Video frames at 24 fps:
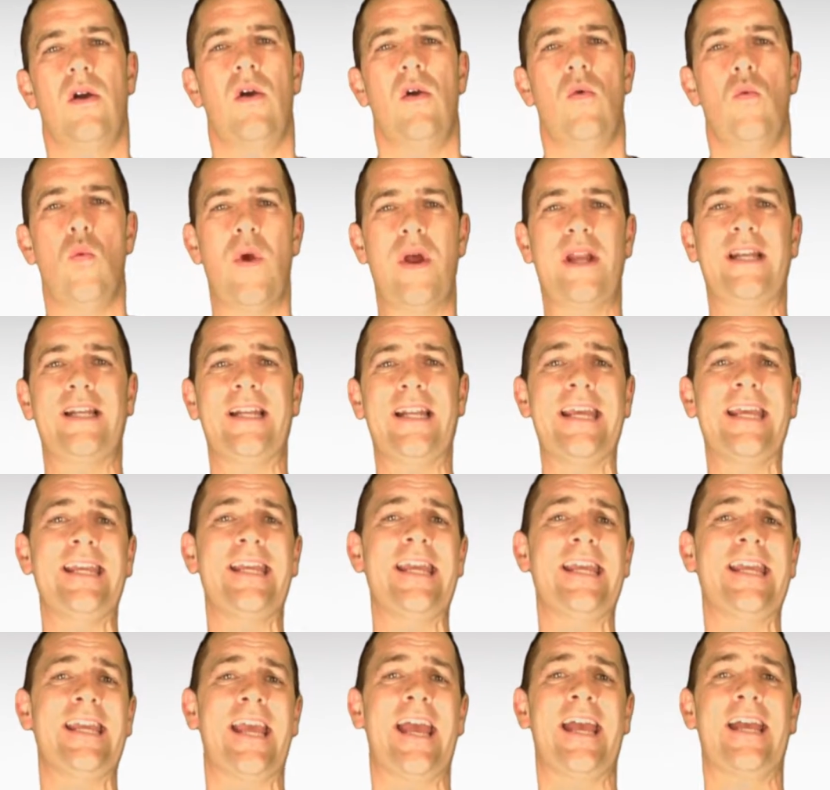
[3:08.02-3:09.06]
When
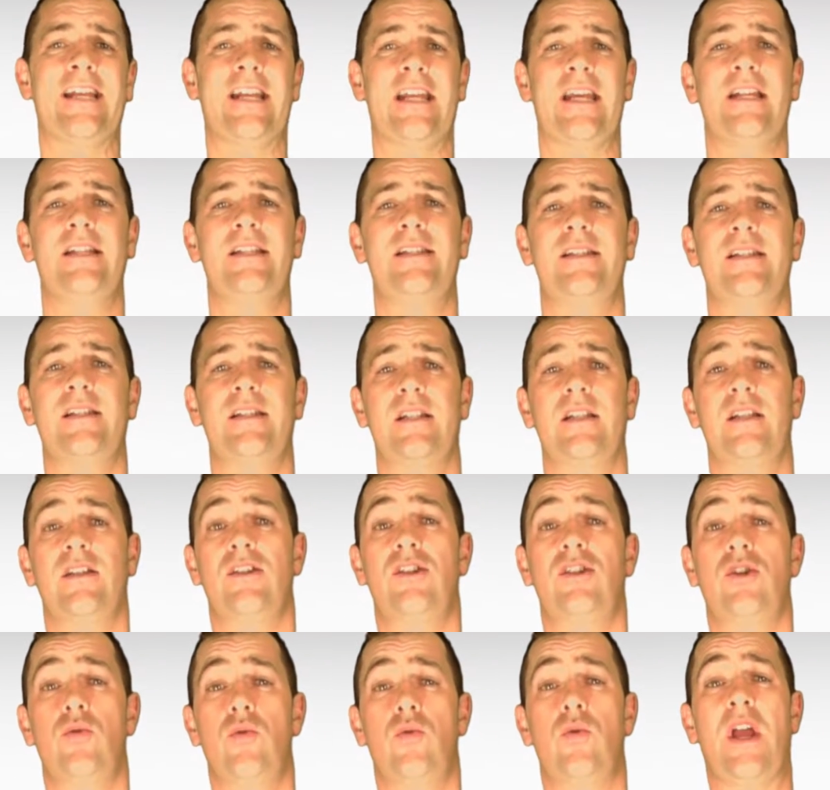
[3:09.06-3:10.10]
linking an
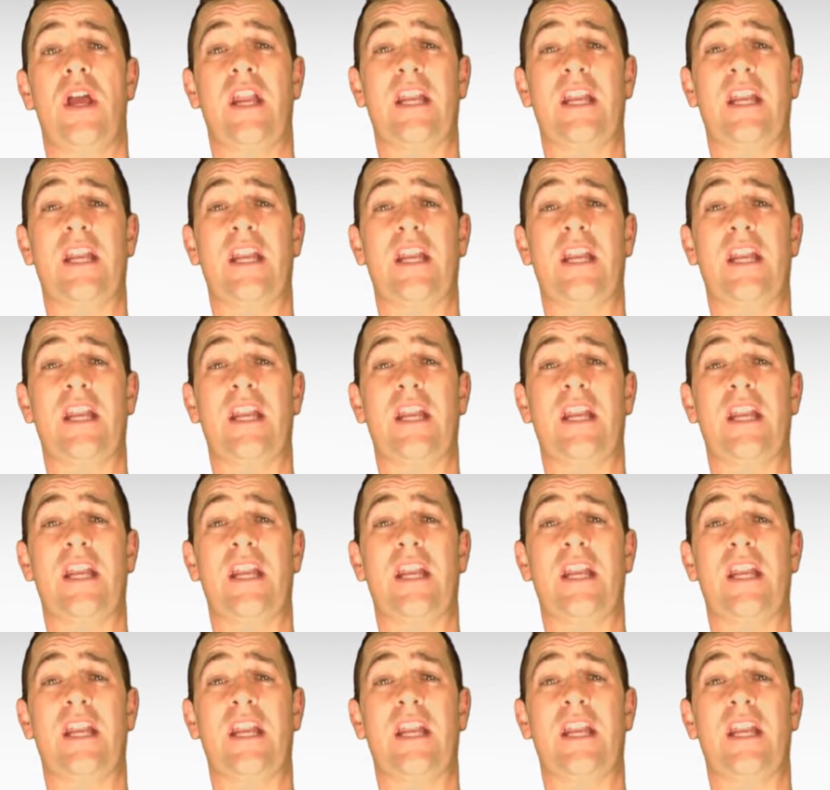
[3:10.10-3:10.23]
incident to